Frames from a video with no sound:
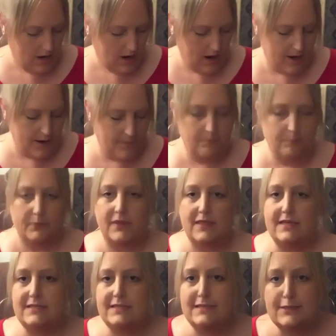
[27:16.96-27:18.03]
Um,
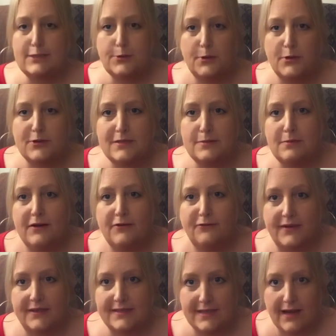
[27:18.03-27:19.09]
this is supposed to be a
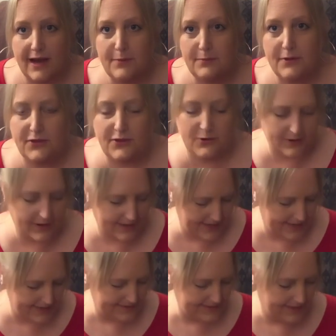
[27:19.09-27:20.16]
fun time with you
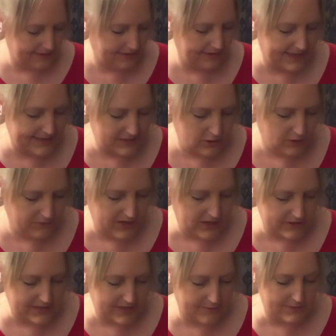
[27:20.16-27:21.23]
guys. In the last two
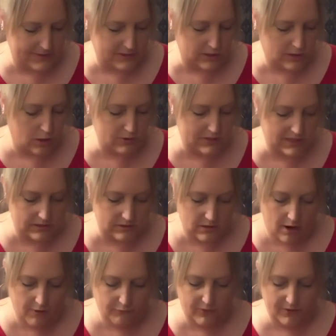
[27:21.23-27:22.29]
videos, I've been so ticked
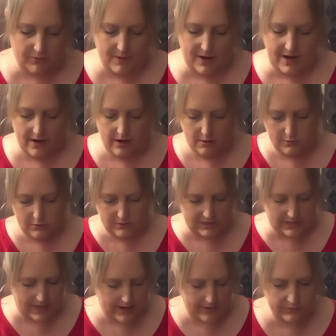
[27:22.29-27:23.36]
off with my animals
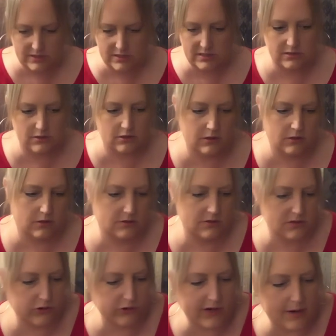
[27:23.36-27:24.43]
that I just could
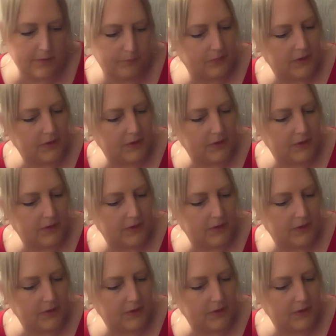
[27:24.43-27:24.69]
scream.